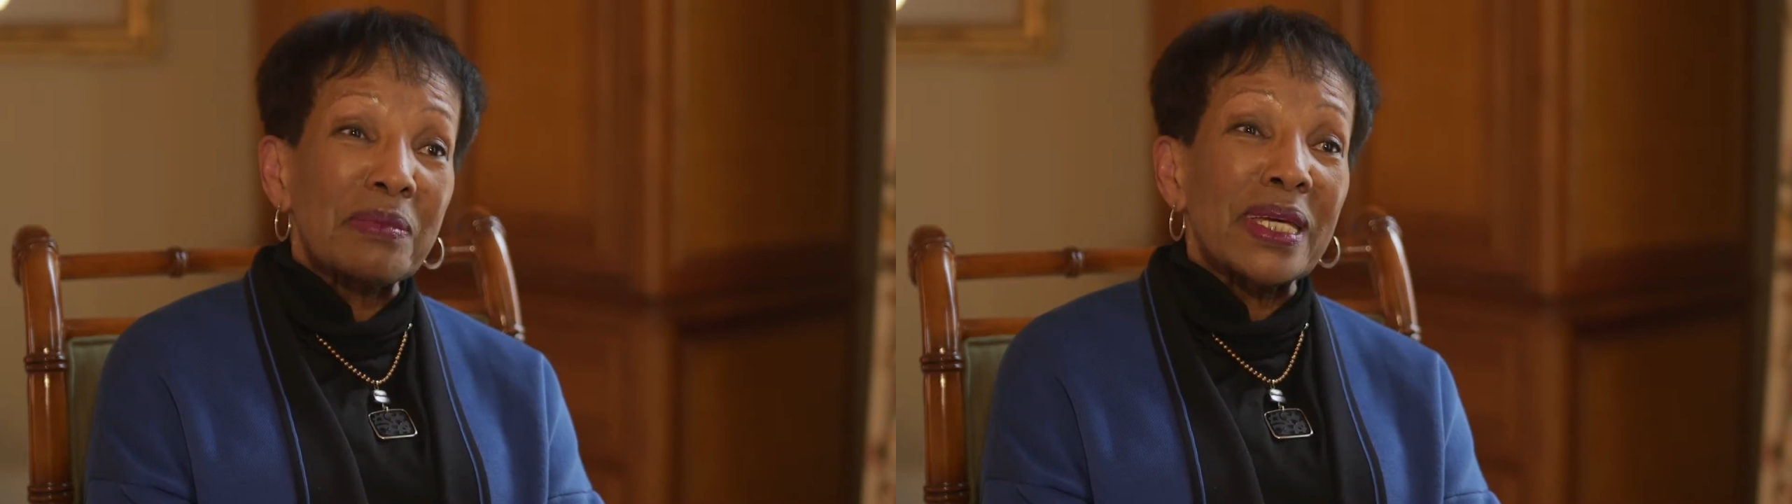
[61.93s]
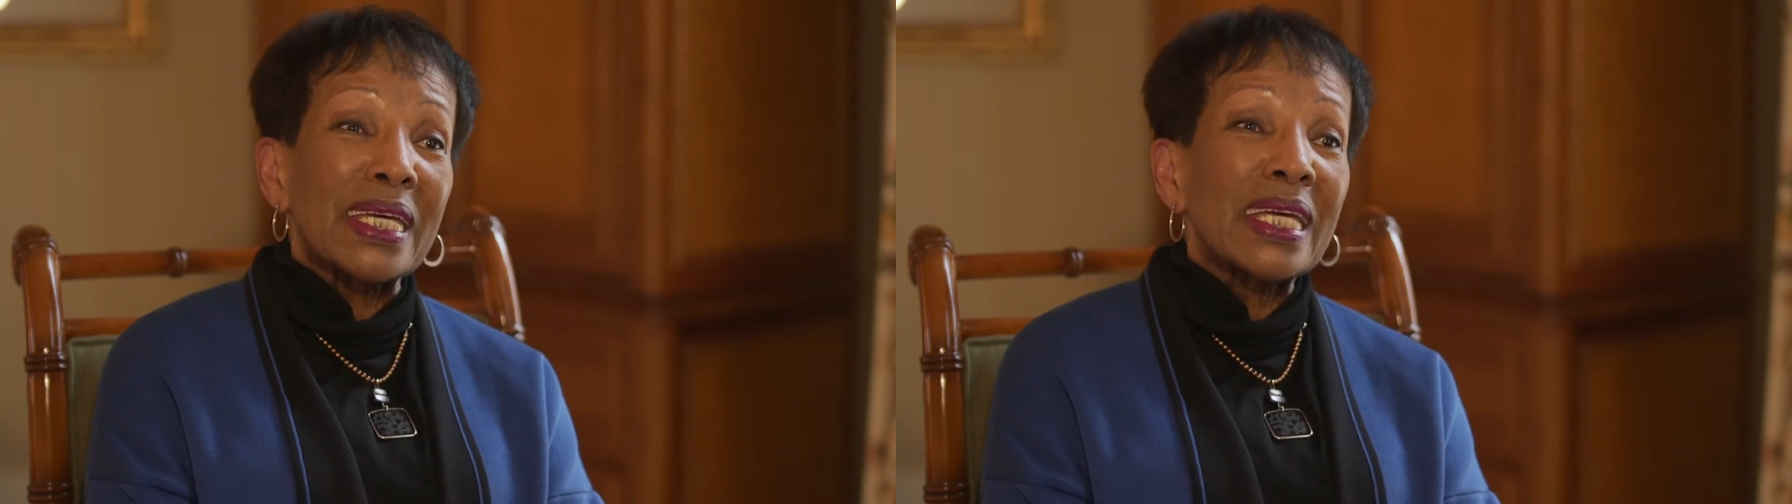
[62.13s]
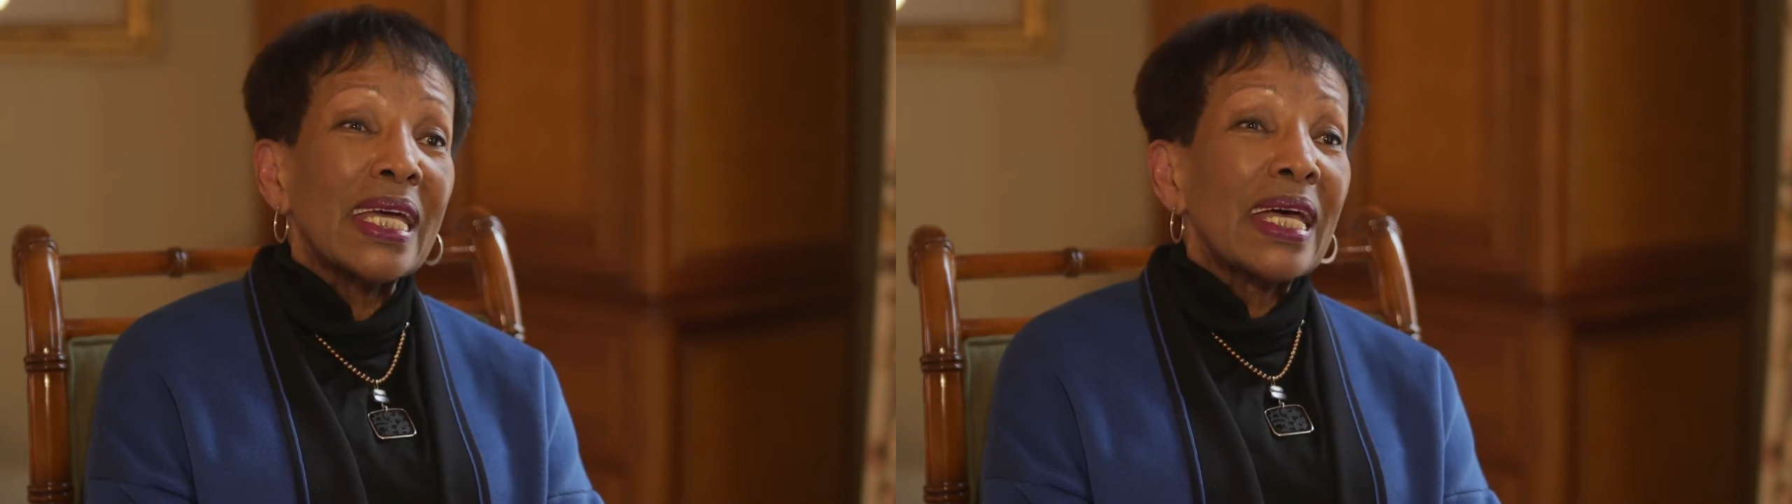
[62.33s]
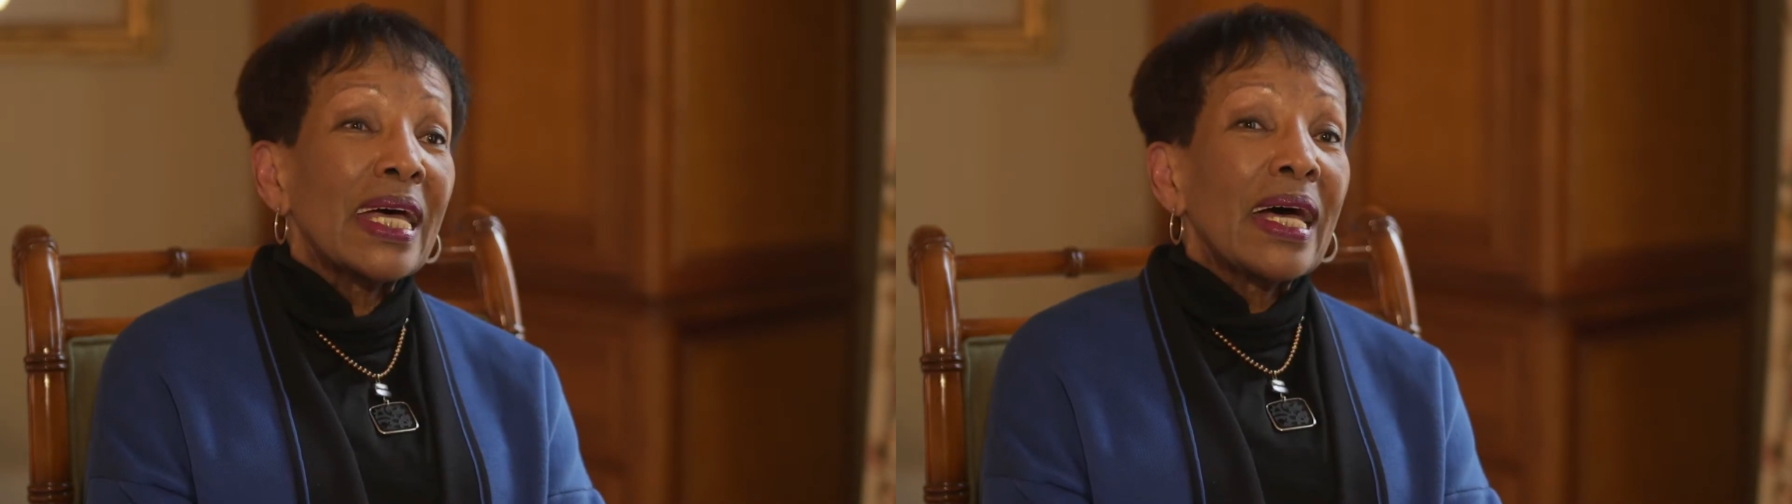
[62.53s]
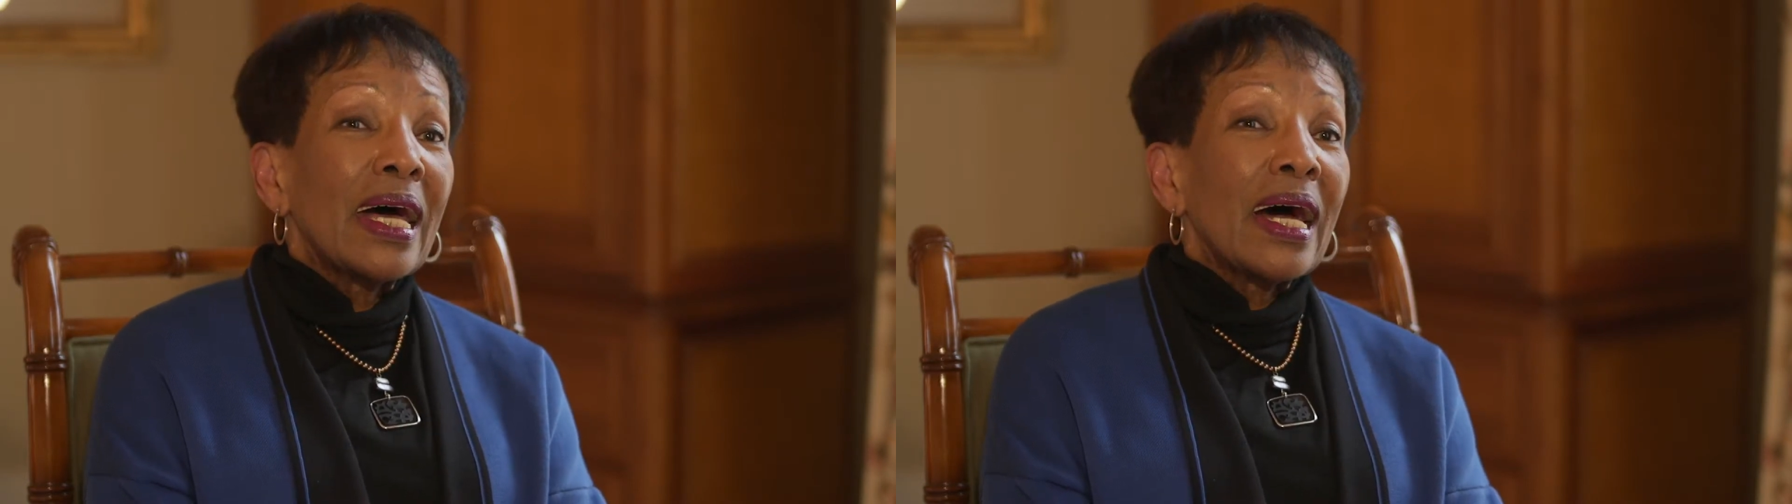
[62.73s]
me.
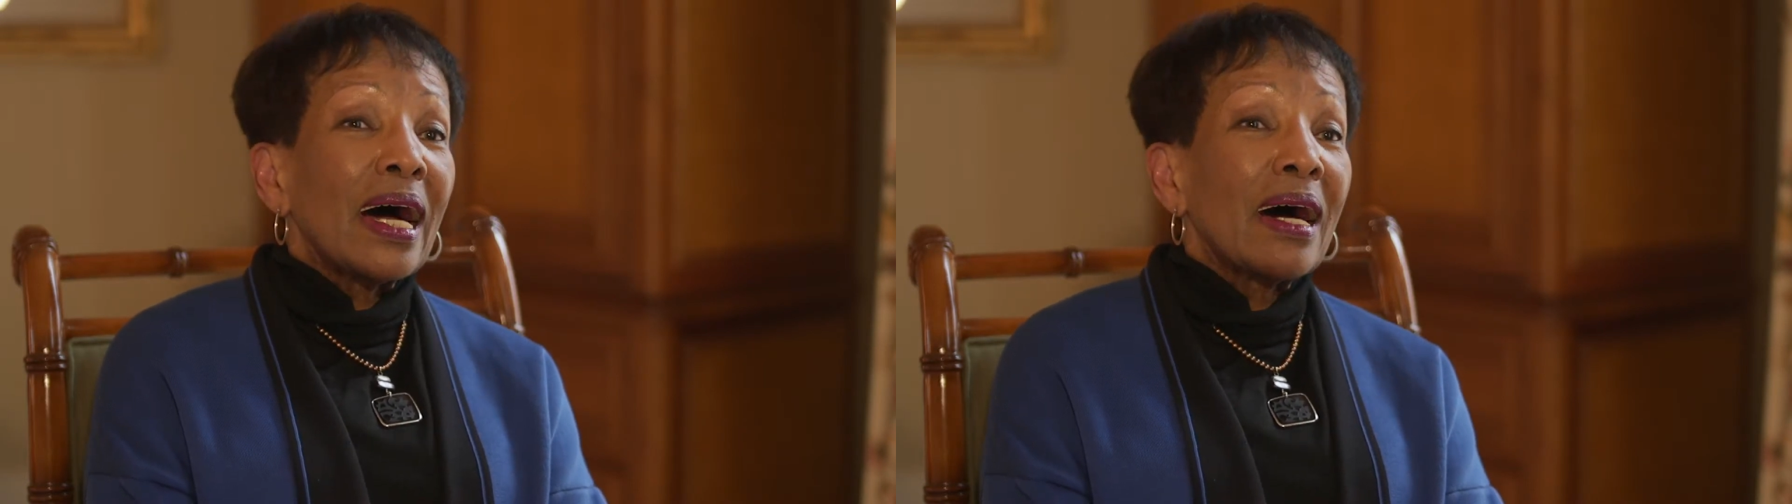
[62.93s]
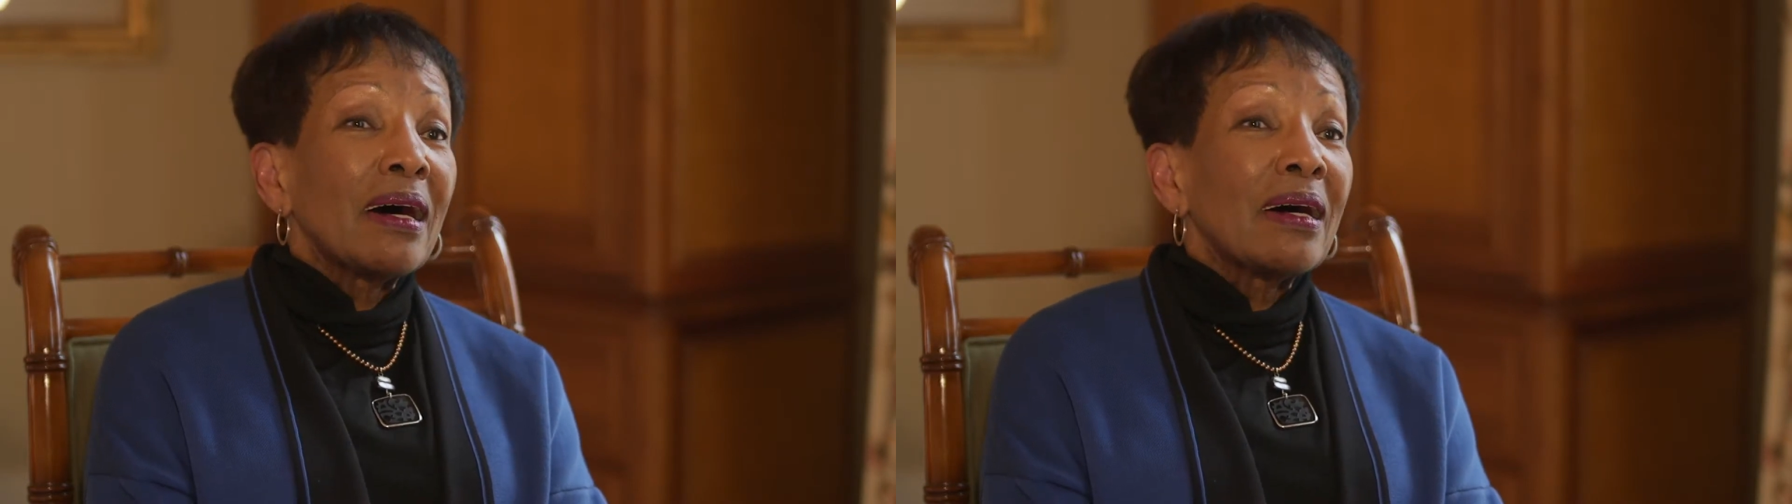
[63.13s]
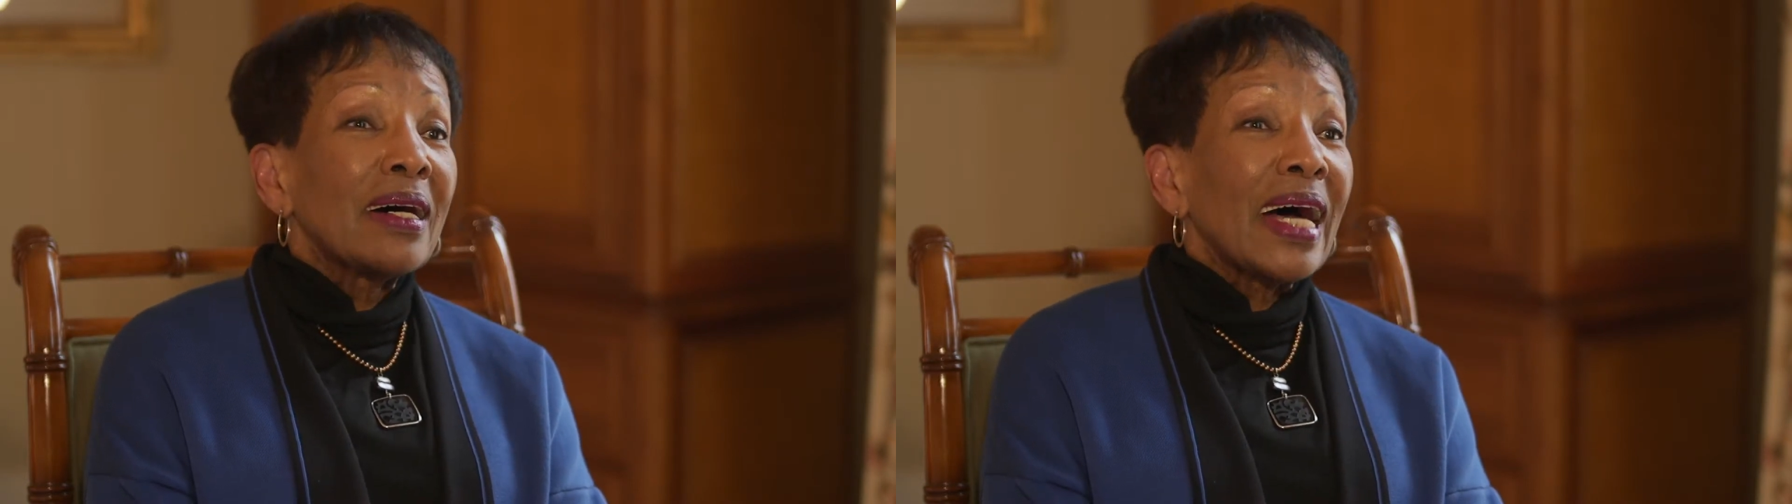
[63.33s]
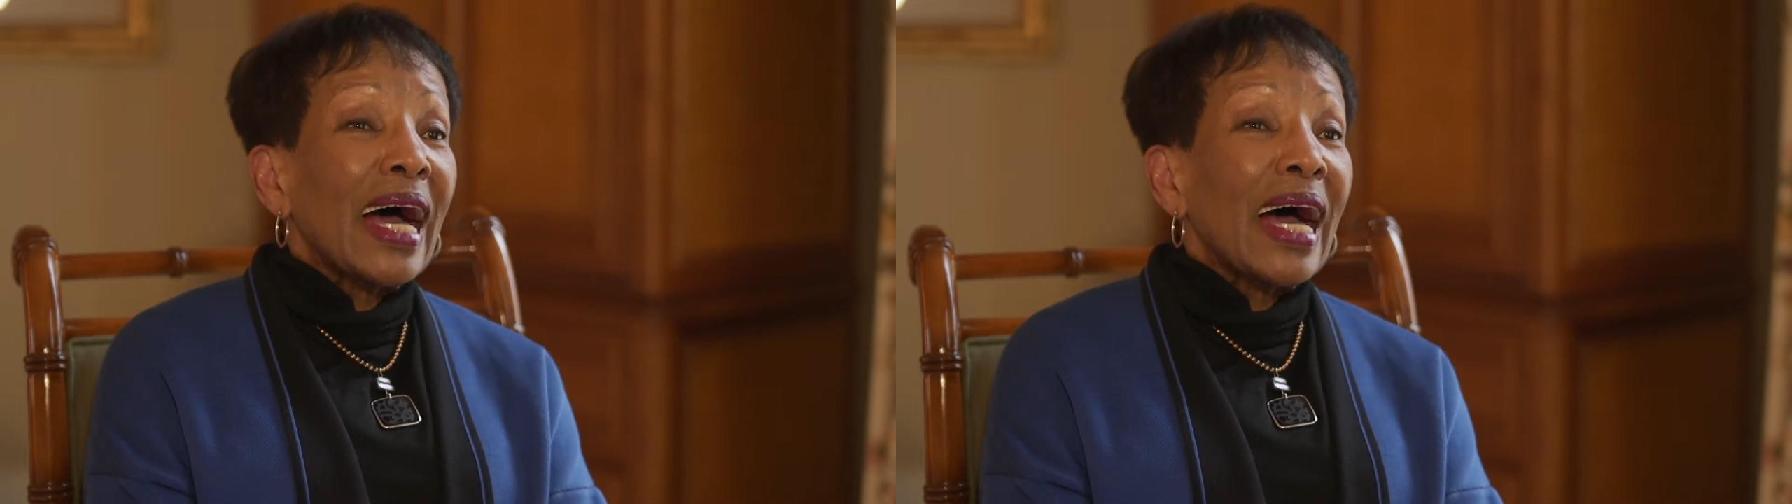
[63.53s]
I